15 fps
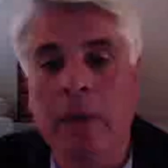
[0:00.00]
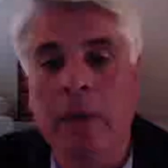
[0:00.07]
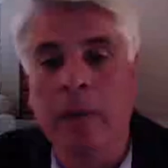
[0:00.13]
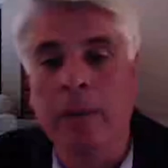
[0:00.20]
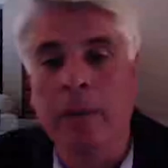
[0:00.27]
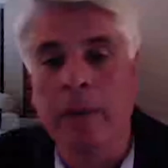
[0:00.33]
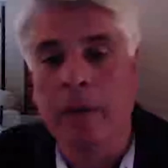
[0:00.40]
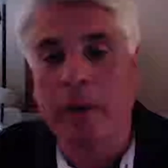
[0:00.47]

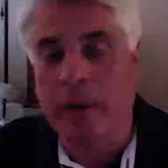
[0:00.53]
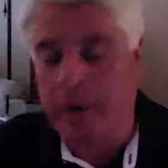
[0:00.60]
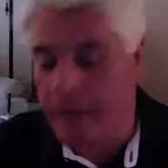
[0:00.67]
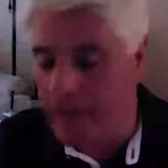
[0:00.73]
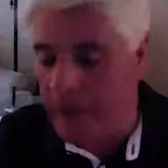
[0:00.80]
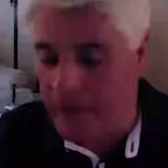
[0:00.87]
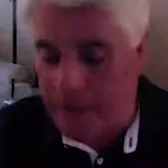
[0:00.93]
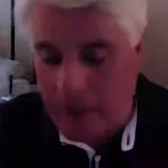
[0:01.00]
We are
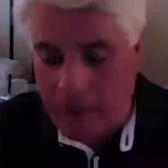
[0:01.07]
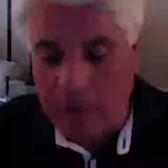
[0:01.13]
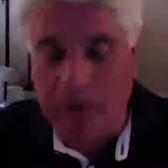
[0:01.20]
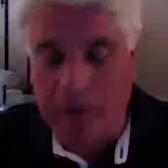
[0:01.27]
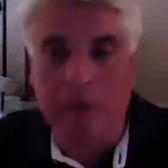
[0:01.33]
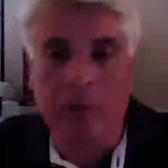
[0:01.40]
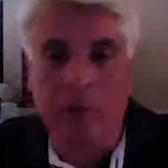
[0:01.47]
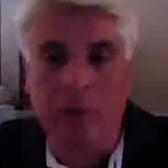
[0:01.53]
the
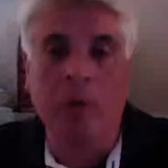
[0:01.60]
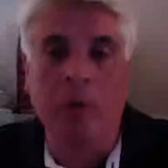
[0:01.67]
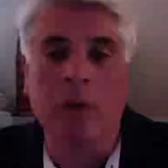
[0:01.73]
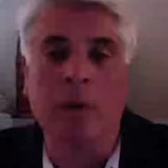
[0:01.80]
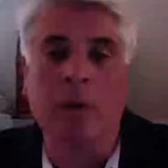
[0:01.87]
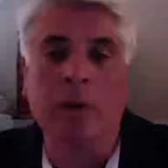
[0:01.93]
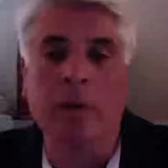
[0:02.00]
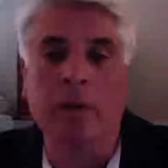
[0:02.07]
adults of the
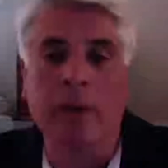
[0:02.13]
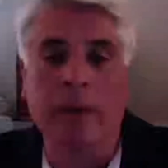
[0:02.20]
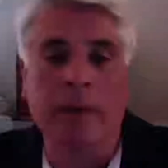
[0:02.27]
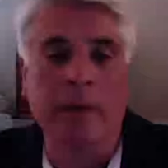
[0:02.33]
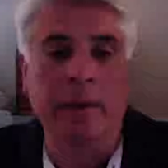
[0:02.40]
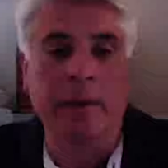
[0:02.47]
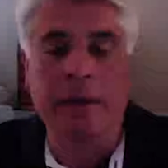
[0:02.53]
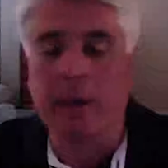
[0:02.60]
world that
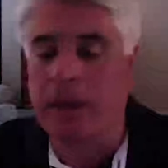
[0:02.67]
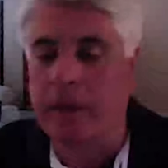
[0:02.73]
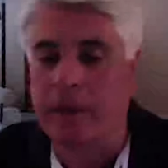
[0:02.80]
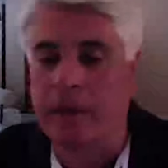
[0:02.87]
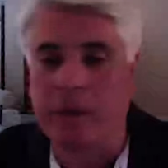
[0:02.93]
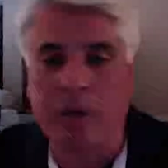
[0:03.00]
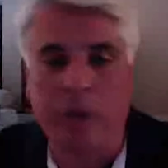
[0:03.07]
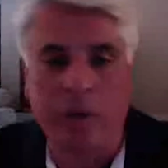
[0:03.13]
are setting
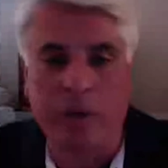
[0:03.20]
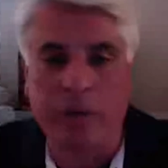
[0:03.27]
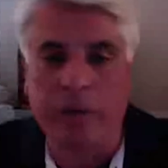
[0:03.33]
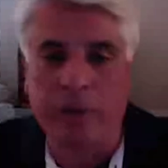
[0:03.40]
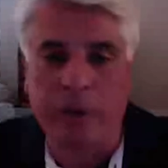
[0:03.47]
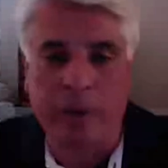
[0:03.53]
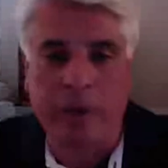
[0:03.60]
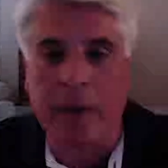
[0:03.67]
a tone
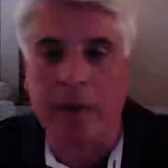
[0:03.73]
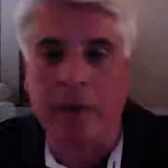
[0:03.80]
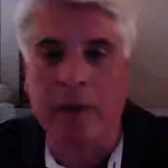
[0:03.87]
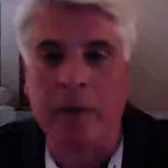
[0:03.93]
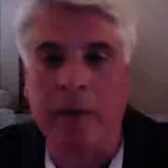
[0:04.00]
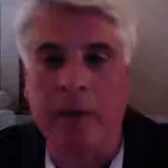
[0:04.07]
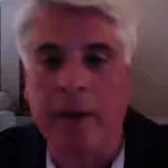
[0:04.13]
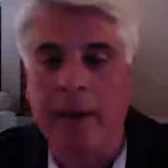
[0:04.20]
for our
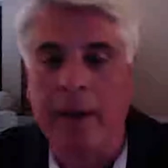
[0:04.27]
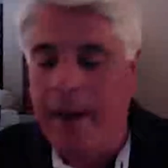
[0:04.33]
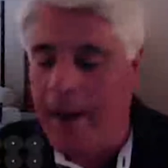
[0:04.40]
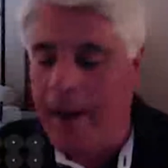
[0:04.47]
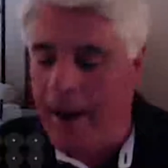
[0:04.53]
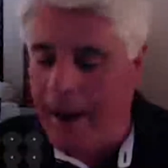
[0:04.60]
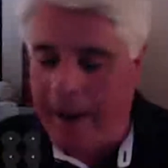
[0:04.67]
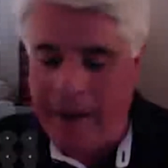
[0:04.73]
kids.
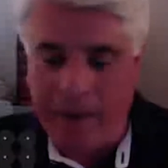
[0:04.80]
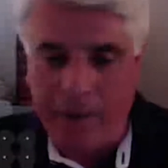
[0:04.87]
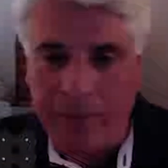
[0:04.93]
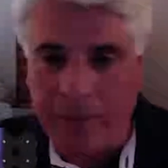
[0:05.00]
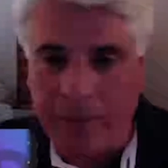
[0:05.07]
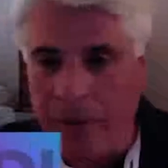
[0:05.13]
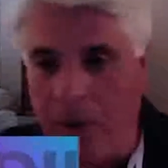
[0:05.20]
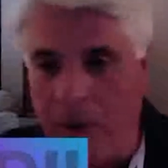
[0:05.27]
I
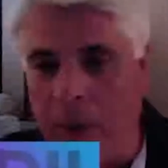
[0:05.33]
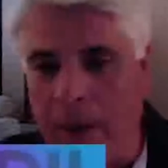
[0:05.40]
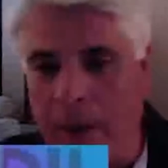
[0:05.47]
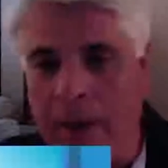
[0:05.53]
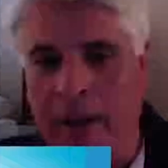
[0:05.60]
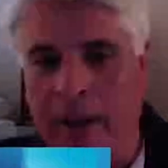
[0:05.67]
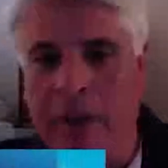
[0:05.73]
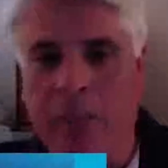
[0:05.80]
don't know
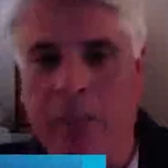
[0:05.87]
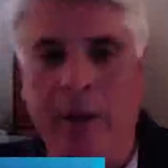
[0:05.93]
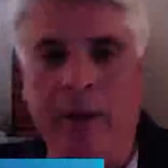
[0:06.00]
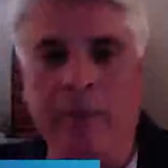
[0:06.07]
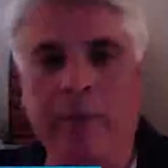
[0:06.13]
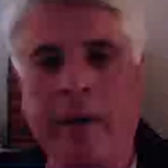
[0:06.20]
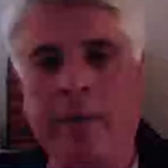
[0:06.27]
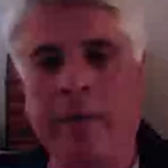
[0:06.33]
anywhere.
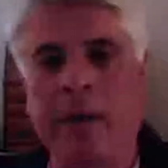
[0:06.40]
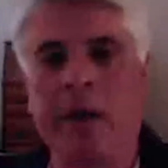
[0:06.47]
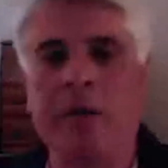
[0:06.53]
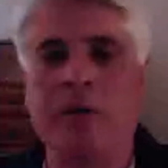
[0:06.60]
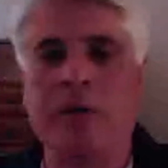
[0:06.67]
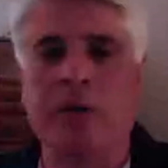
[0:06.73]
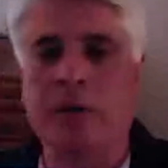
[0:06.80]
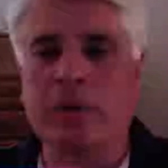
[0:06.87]

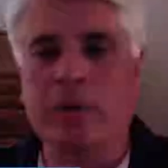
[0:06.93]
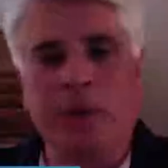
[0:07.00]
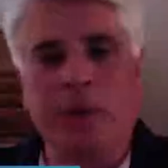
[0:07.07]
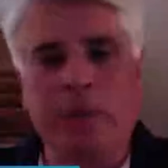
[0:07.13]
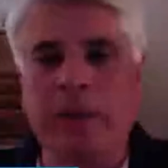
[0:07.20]
Recreational used to be